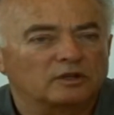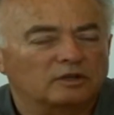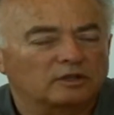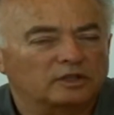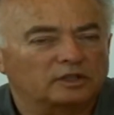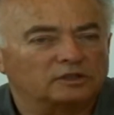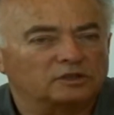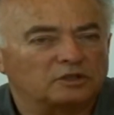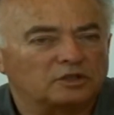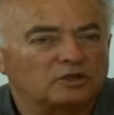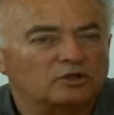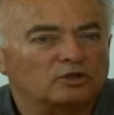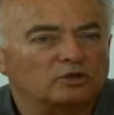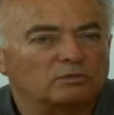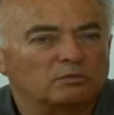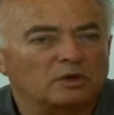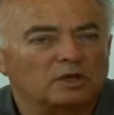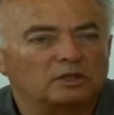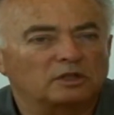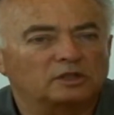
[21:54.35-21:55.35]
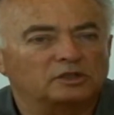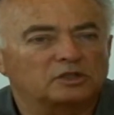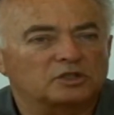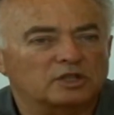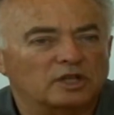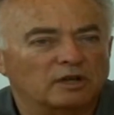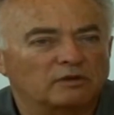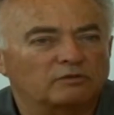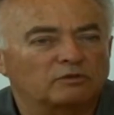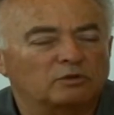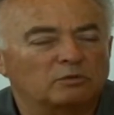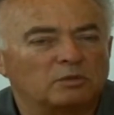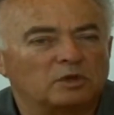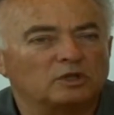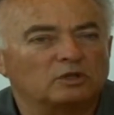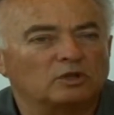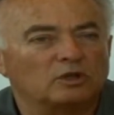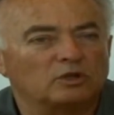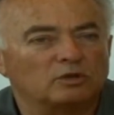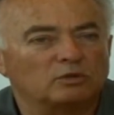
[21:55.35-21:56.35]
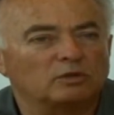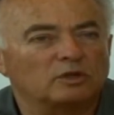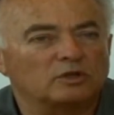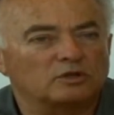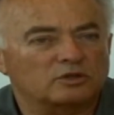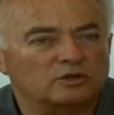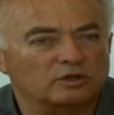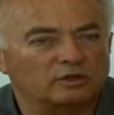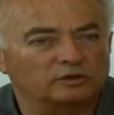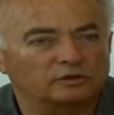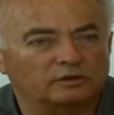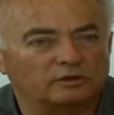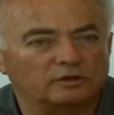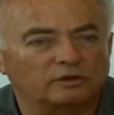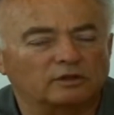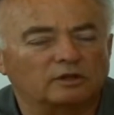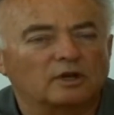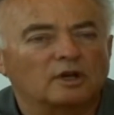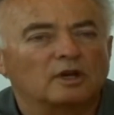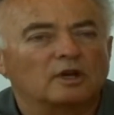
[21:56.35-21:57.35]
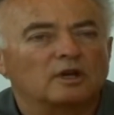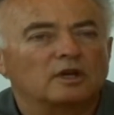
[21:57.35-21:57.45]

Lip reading: transition matrix have to be in the unit circle,